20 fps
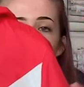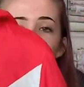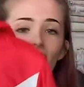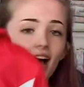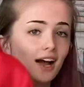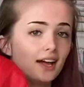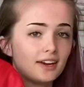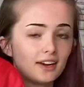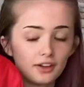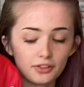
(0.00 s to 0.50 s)

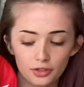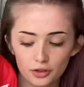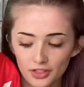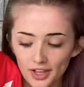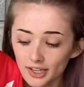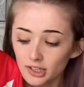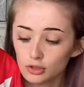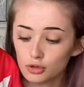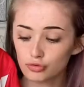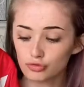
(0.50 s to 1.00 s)
And I thought
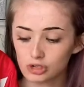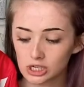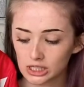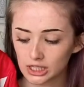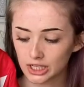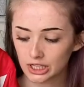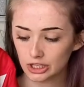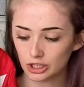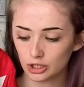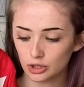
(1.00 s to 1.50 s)
that'd look really
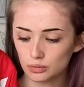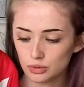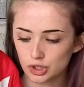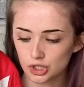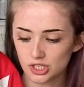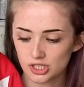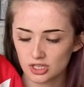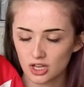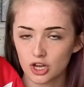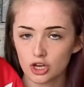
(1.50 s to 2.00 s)
cute,
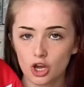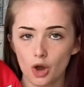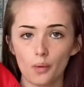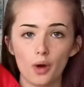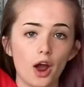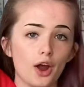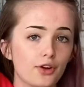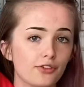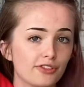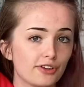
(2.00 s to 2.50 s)
just like go
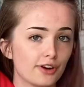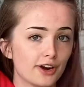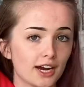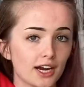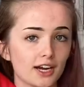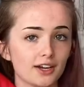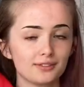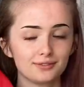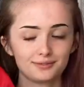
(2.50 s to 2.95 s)
over it.